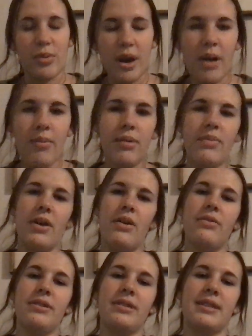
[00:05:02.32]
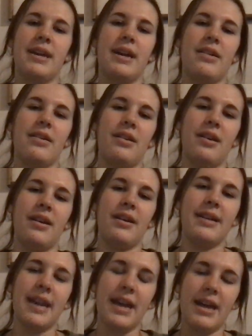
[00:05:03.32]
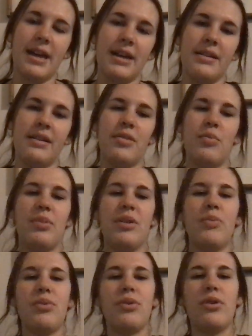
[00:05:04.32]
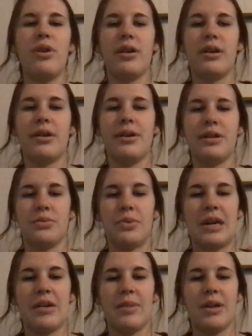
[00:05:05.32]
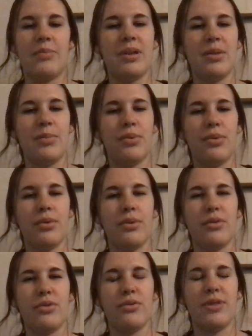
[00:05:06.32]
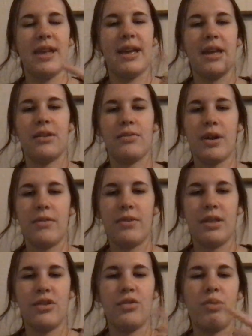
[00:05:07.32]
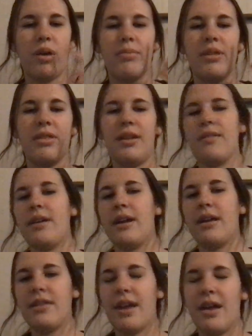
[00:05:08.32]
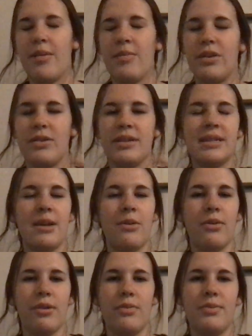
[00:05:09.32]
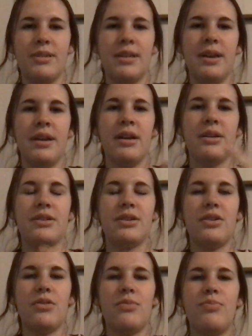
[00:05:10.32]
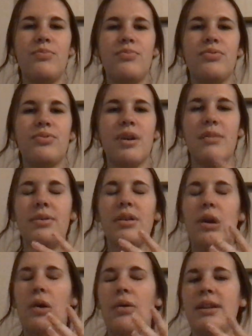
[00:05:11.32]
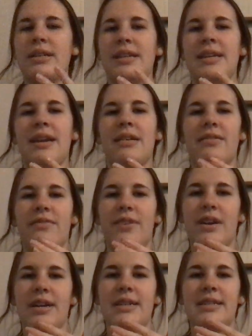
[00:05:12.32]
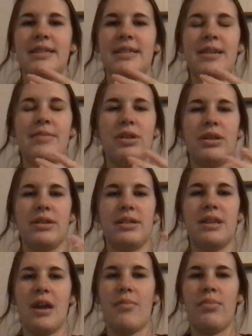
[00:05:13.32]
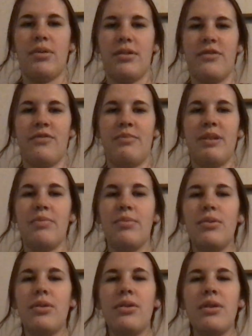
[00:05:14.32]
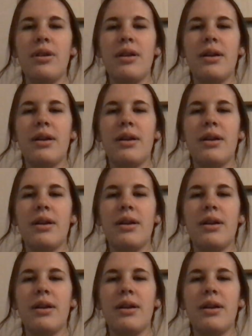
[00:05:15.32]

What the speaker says: problem though is that, again, people are going to recommend people who they hang around with, who probably think like them, they're in the same groups. So you're probably going to get a very similar sample of people.